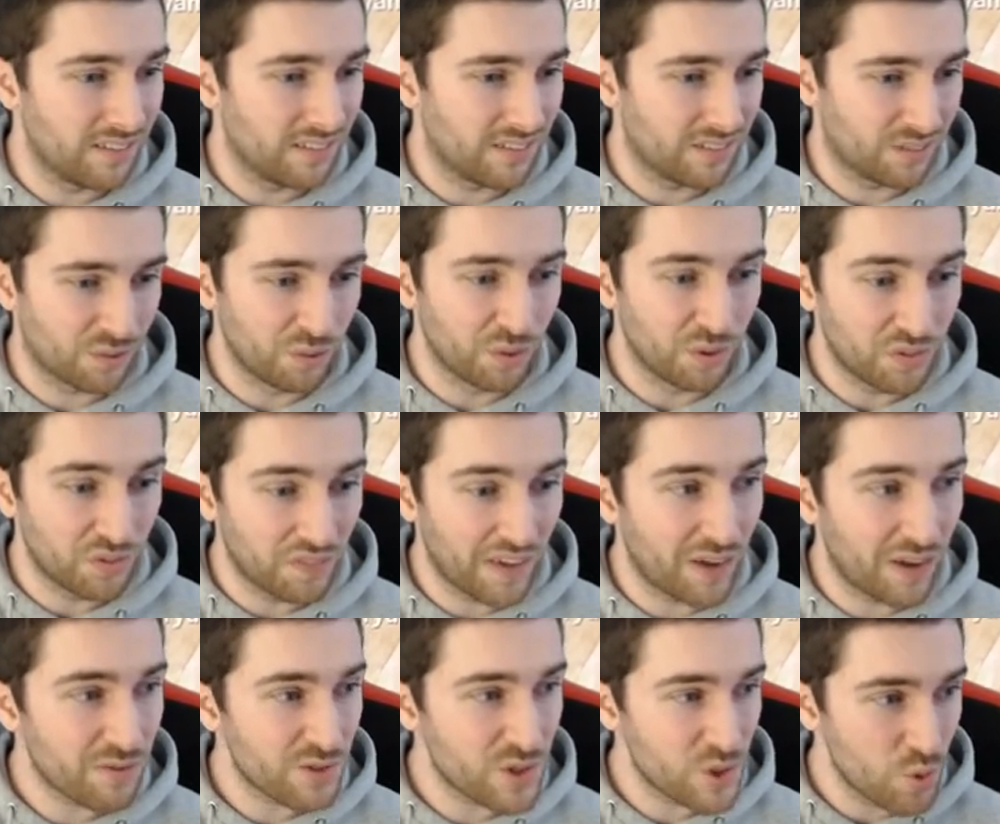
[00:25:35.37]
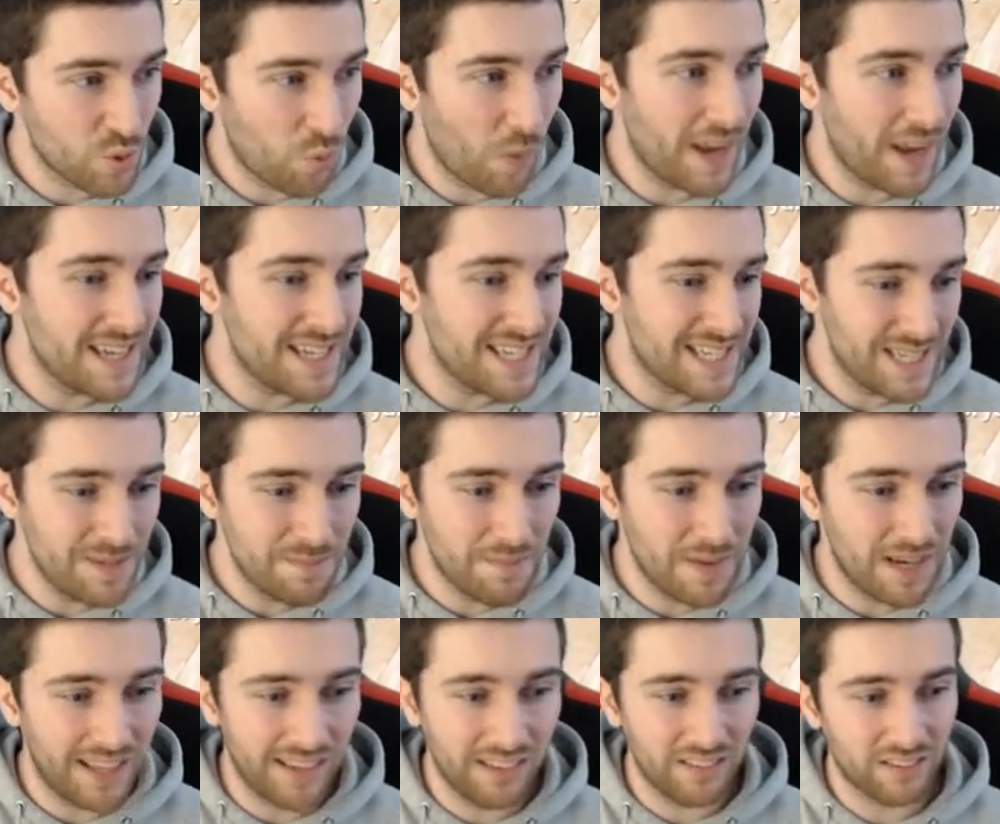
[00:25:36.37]
So it was found twenty
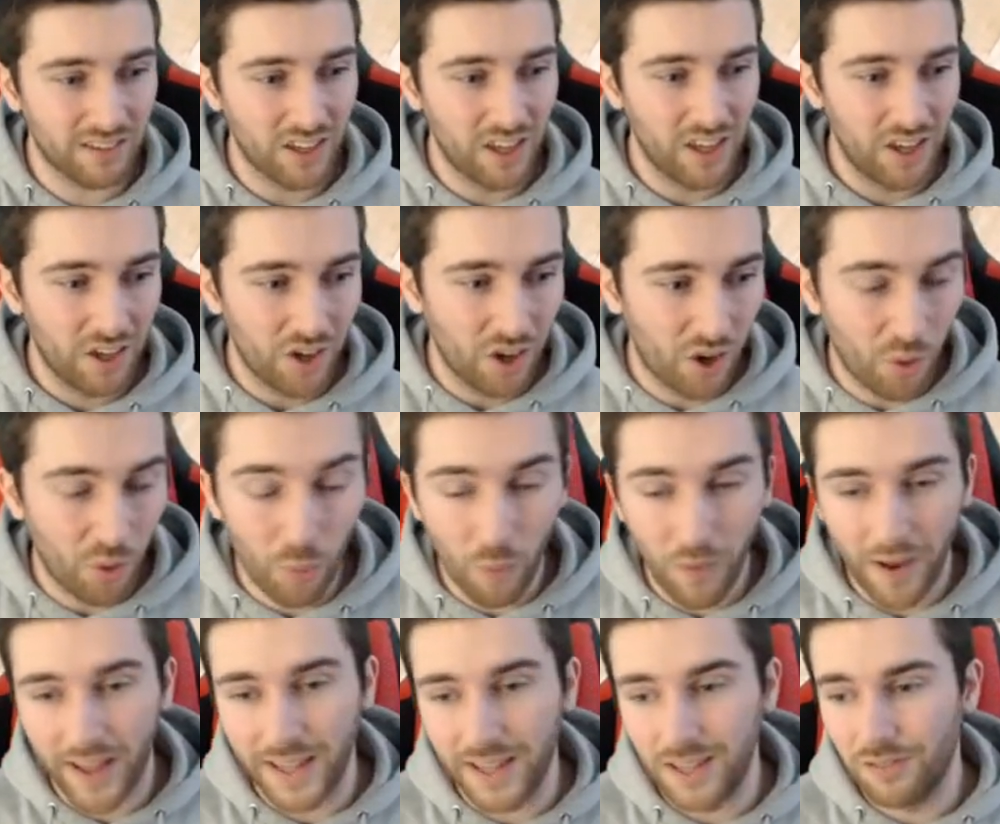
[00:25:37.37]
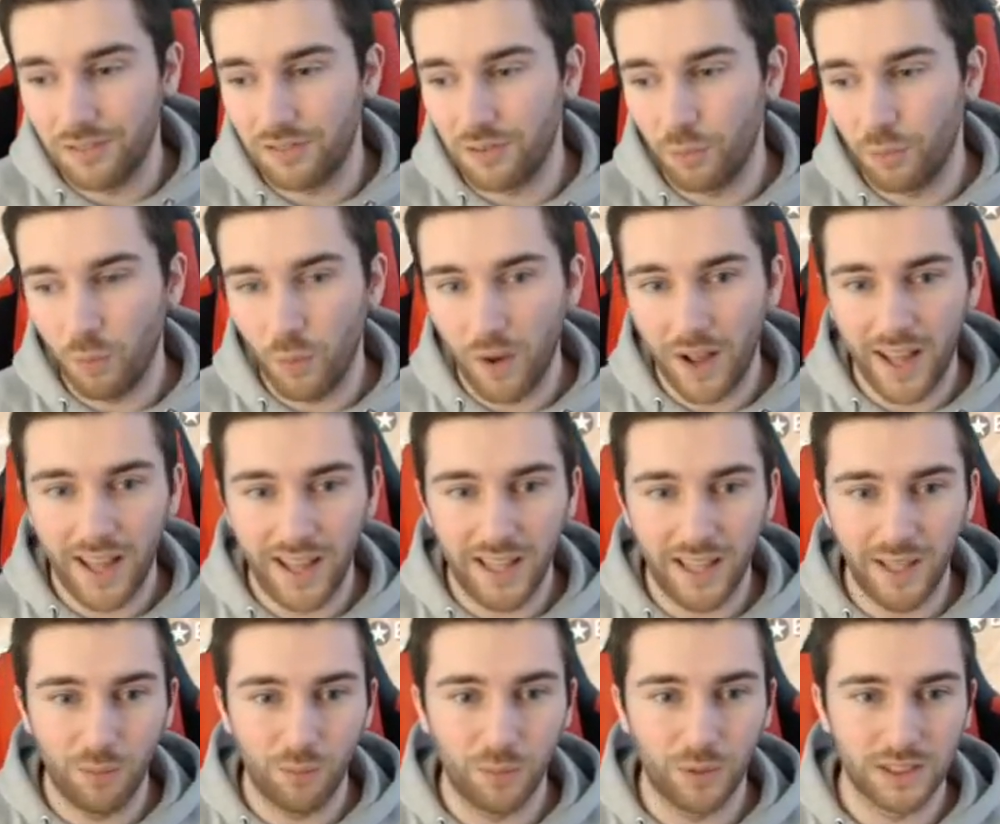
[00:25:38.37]
minutes away from where
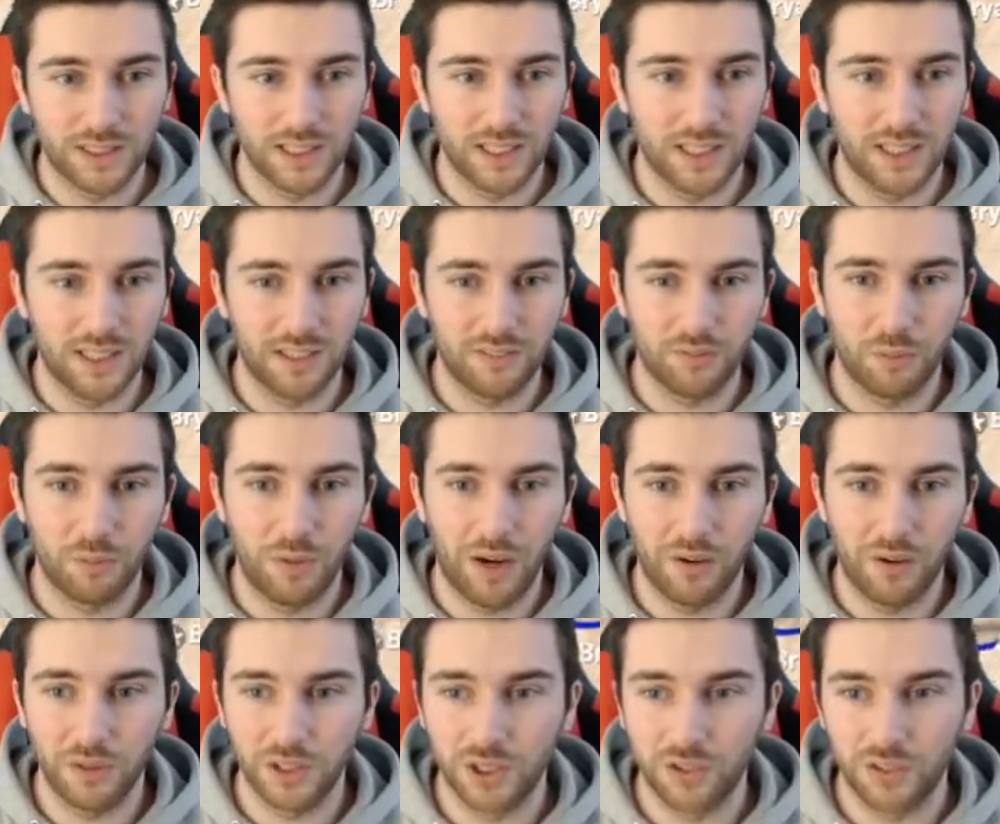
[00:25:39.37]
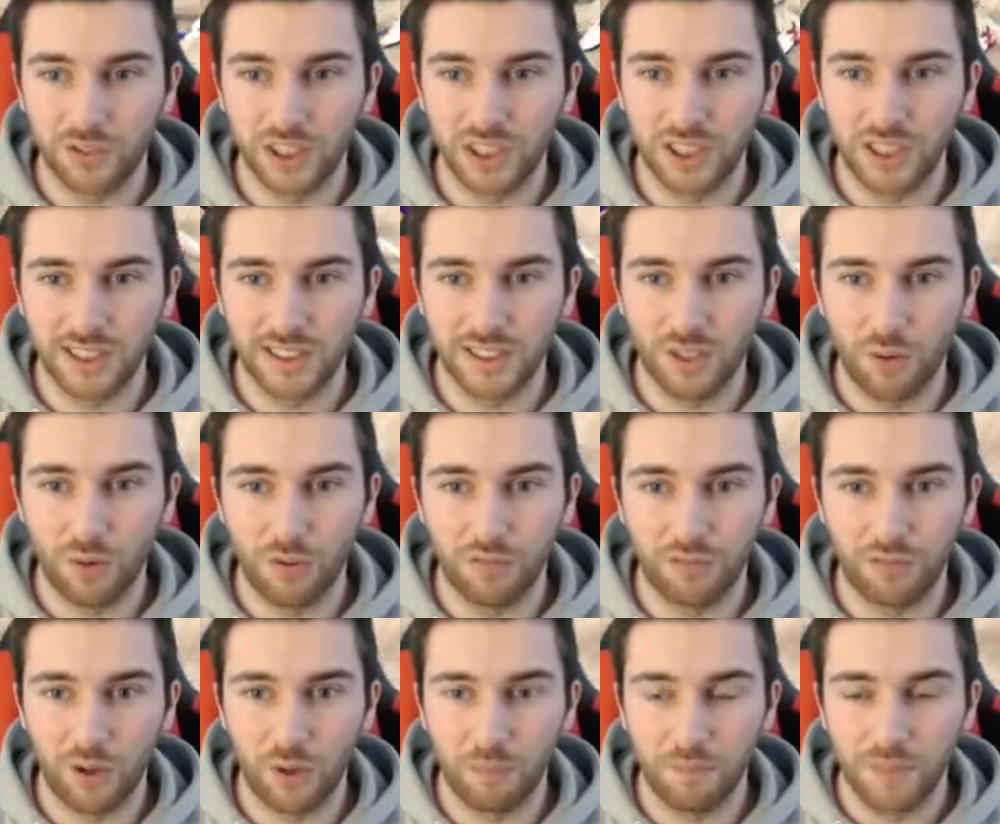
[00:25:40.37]
it was uh, from where it was originally stolen
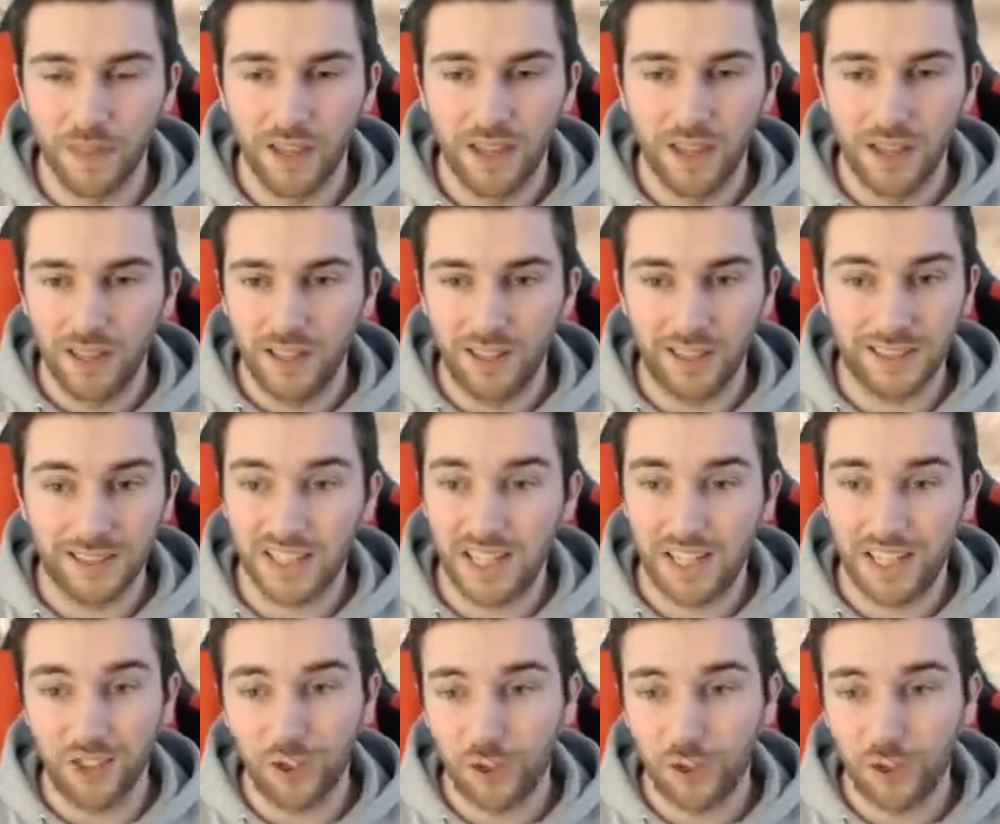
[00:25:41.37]
from. Like I said, it had